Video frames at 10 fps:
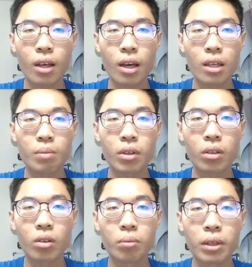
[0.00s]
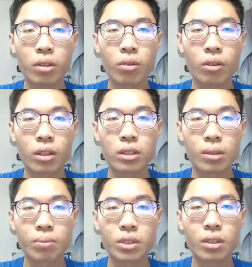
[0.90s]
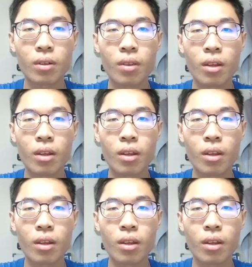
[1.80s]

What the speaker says: animal, or microorganisms,